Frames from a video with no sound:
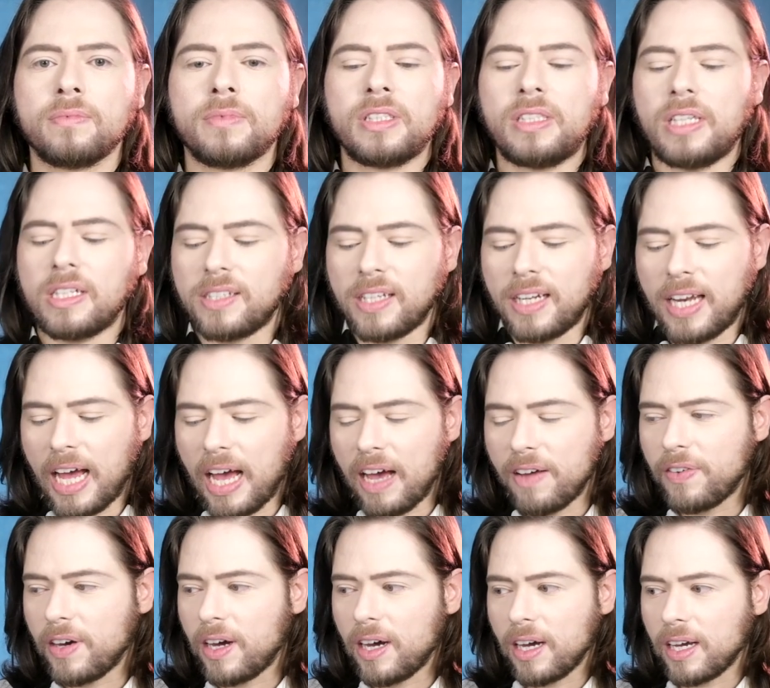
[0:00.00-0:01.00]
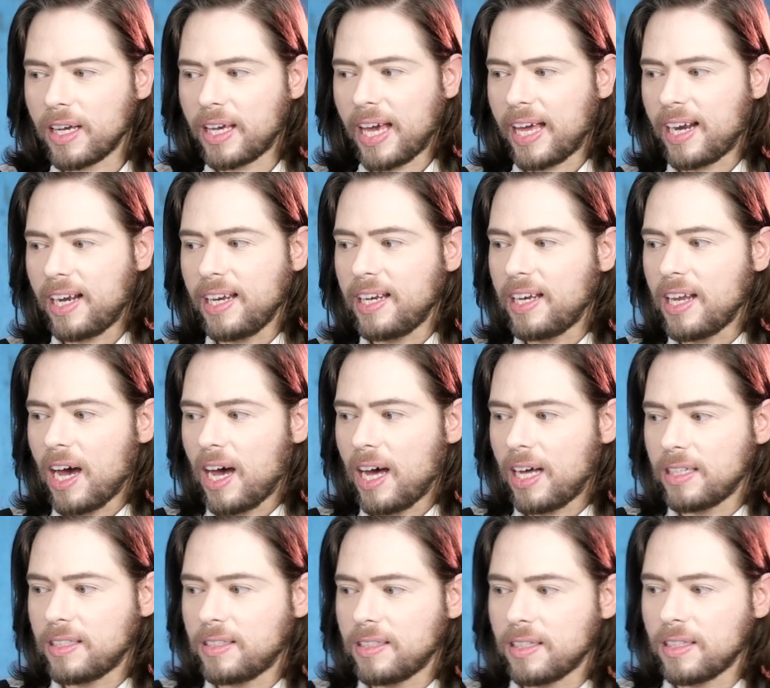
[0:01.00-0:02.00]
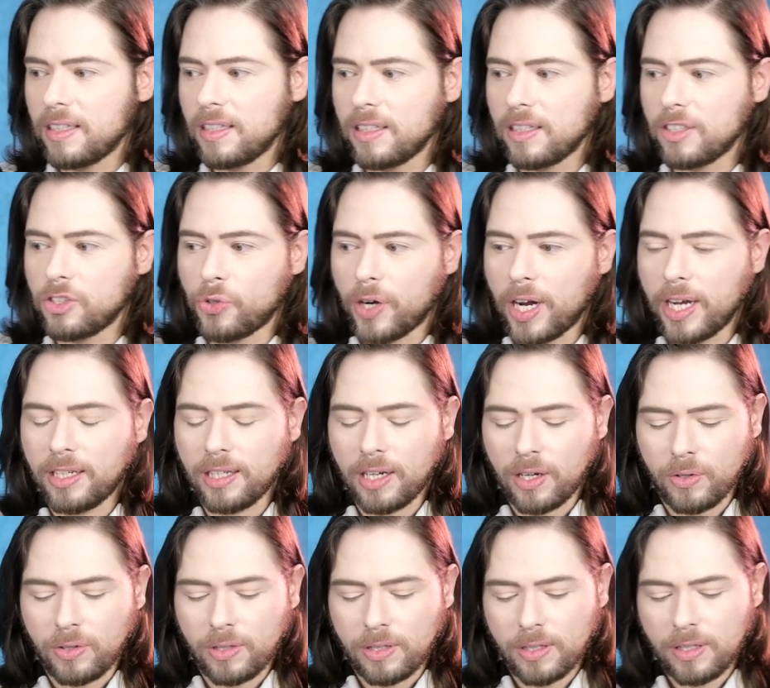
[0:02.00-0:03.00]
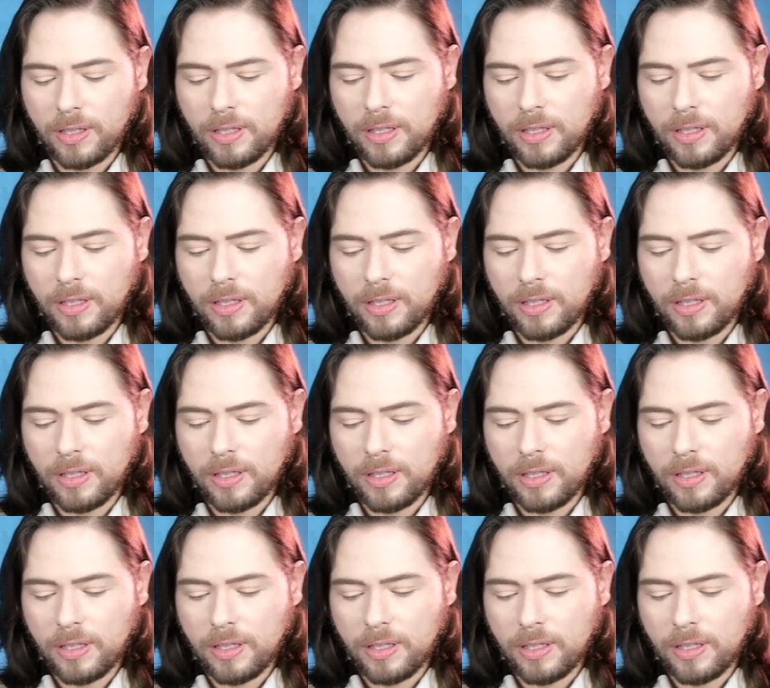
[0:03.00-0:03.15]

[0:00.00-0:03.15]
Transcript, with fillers: Does it have a Guerlainade dry down?